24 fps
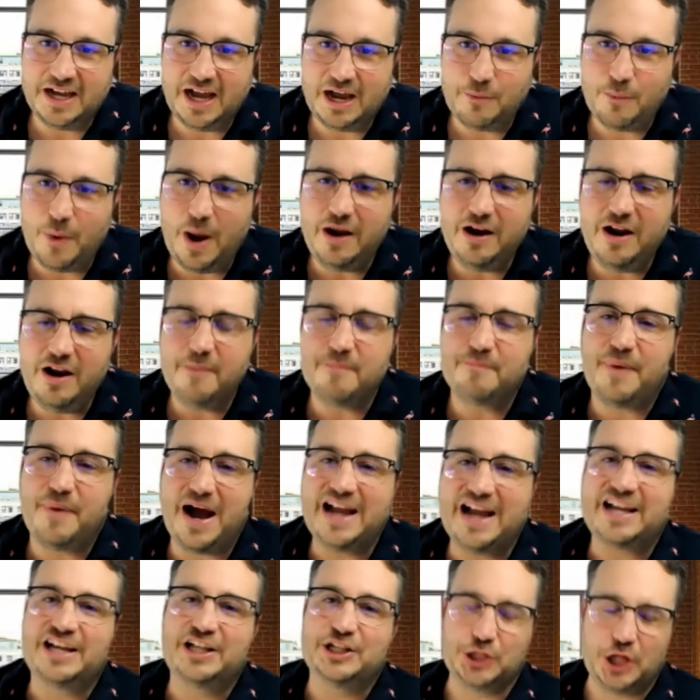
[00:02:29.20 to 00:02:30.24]
I wound up
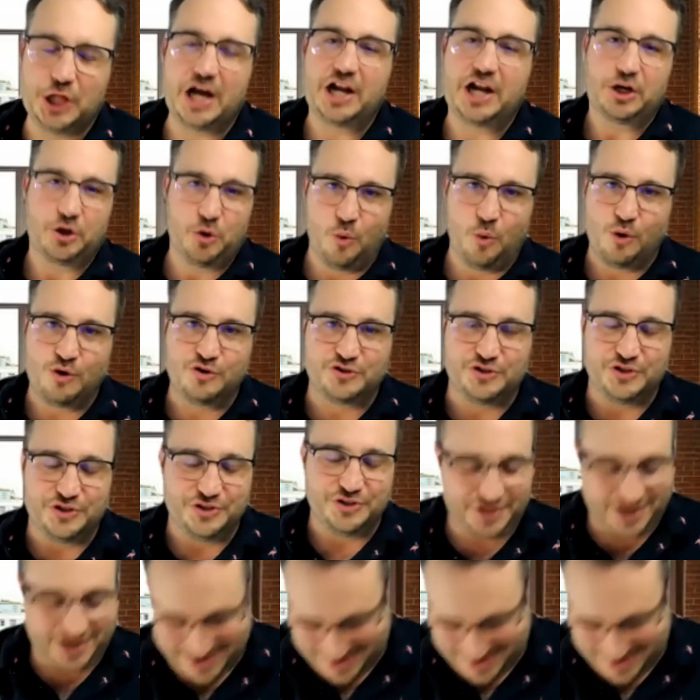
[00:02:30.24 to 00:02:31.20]
buying a lot of courses,